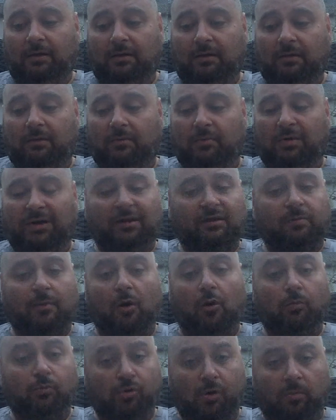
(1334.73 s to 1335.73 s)
But that's my
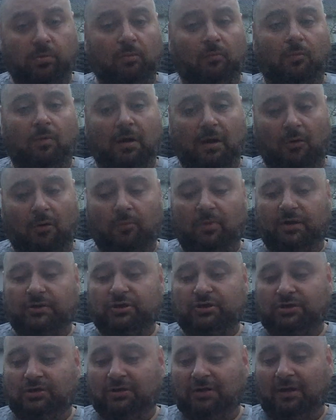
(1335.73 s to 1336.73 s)
own problem, how
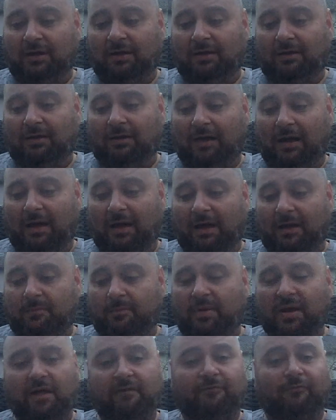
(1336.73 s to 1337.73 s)
much I
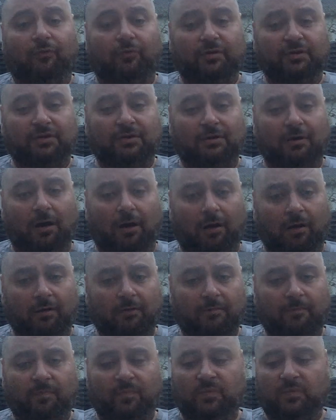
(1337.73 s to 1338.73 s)
pay for a cigar.
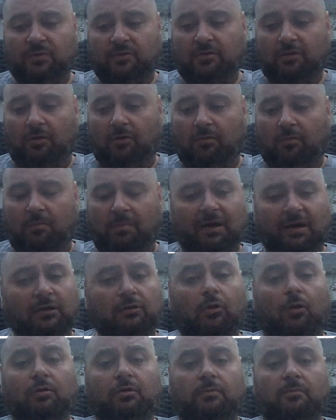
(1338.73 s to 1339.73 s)
So, but I
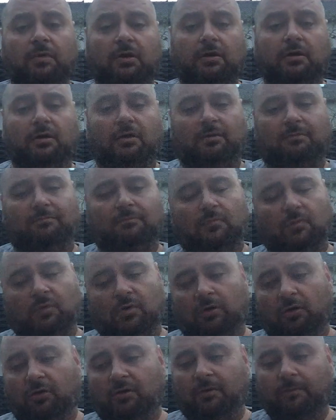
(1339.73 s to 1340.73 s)
told him,
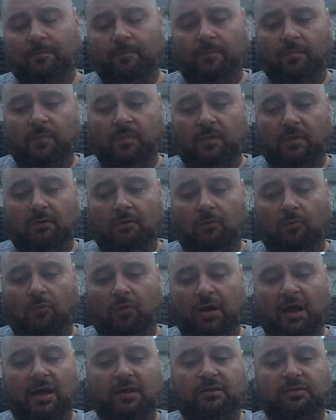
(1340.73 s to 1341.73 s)
look,
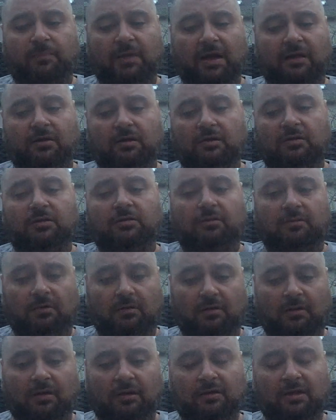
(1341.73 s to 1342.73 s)
what I expect is
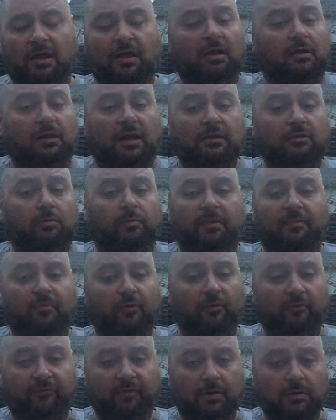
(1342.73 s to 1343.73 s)
it has to be
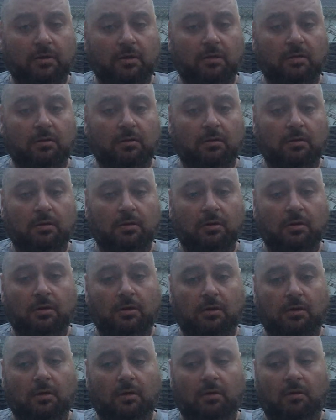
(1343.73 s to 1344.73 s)
perfect.
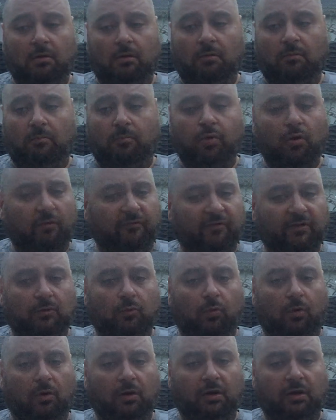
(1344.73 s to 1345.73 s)
Perfect
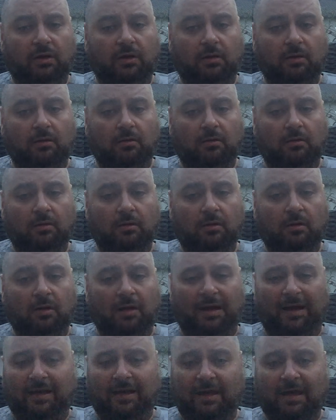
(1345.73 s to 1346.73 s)
quality.
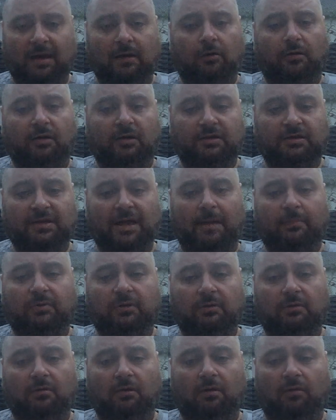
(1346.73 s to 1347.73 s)
I cannot
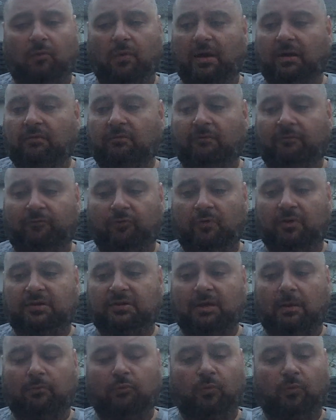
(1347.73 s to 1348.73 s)
accept when, for
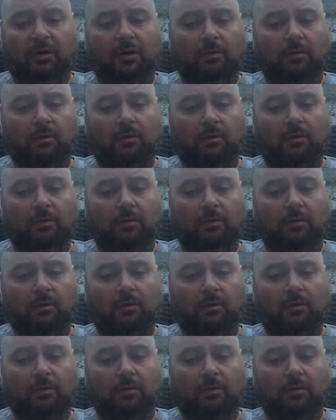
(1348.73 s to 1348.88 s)
example,